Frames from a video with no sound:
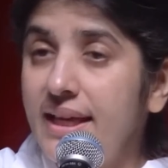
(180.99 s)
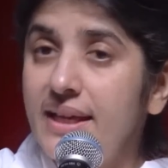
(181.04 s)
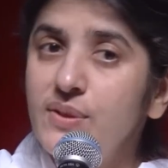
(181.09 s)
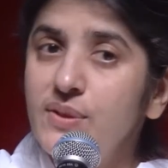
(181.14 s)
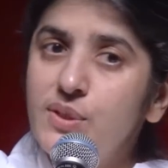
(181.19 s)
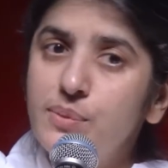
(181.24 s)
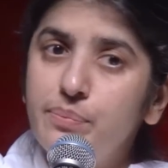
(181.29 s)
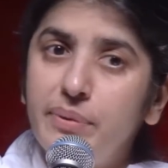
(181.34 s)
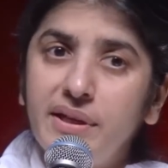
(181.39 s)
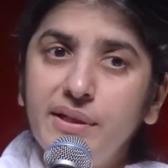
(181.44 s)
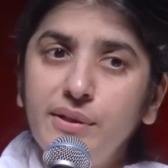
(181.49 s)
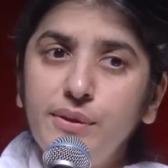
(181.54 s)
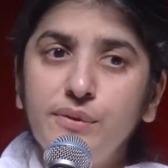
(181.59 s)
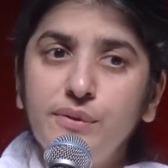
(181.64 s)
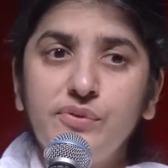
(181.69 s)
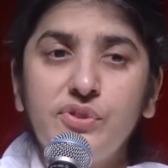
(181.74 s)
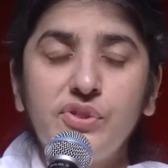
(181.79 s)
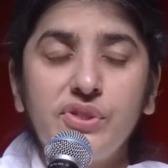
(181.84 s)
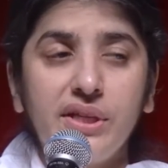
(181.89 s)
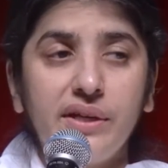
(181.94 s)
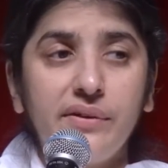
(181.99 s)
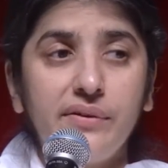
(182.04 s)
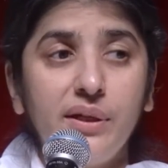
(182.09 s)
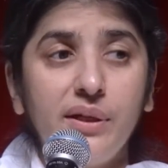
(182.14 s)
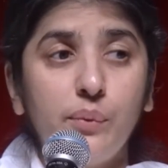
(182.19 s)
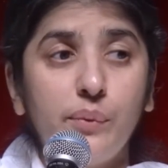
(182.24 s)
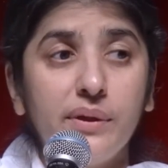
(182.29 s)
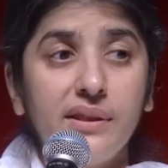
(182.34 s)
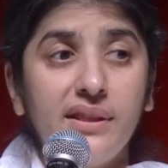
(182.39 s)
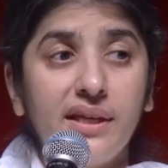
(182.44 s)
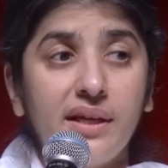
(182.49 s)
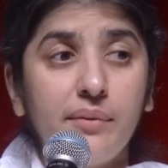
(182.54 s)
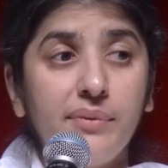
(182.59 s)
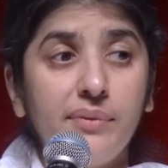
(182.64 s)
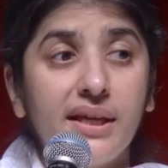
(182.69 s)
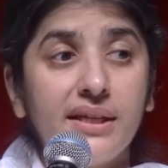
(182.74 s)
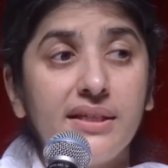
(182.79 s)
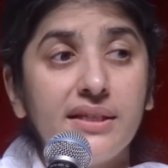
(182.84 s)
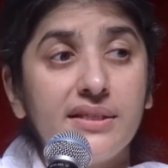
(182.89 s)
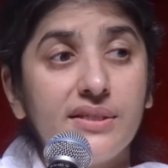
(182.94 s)
In spite of sharing with
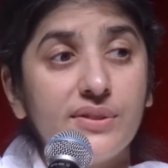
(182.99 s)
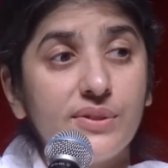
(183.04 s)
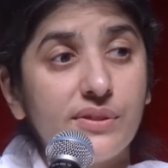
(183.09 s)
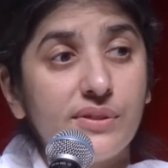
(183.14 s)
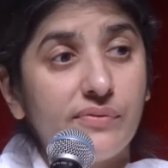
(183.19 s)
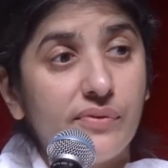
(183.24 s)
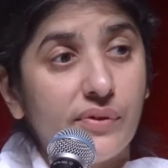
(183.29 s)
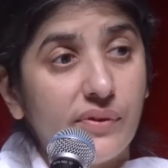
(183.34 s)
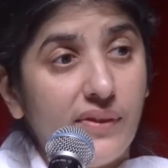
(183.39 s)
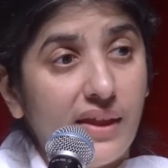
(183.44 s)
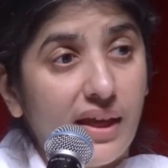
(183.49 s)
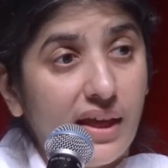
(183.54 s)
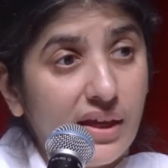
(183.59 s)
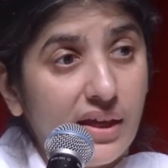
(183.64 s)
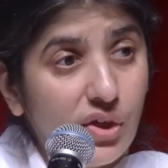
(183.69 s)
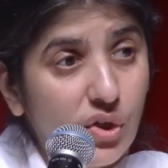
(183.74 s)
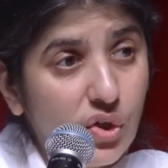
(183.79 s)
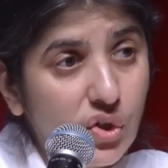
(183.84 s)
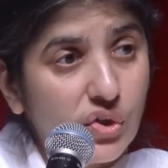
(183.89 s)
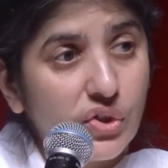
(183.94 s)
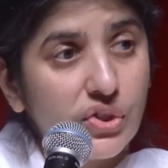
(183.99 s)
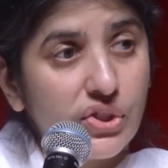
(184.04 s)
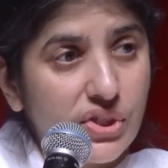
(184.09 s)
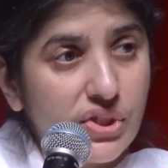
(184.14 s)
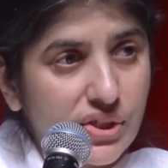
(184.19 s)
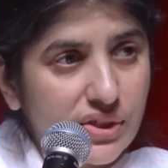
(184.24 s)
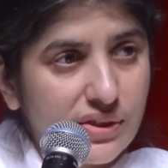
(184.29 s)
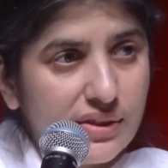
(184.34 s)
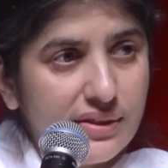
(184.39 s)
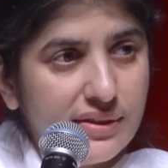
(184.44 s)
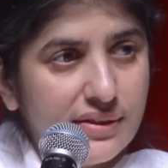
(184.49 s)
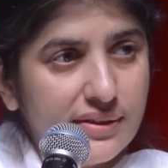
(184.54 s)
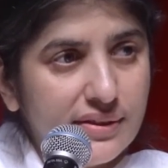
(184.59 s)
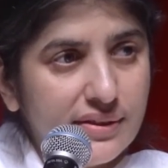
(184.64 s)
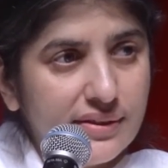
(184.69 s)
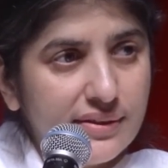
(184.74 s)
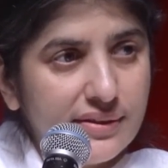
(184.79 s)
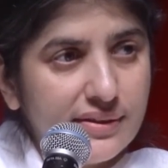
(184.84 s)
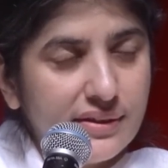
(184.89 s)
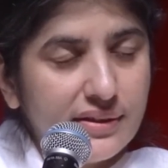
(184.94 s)
them that it is for their good
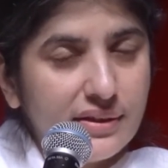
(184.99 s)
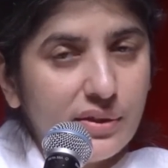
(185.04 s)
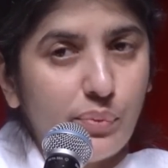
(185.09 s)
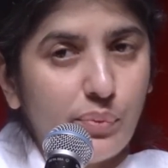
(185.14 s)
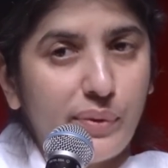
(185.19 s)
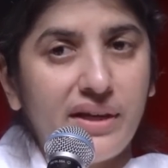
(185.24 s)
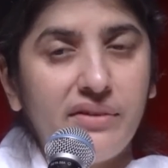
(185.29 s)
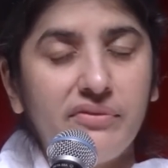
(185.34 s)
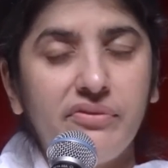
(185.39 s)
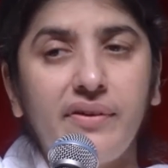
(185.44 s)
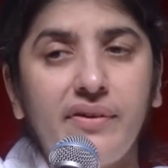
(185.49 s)
when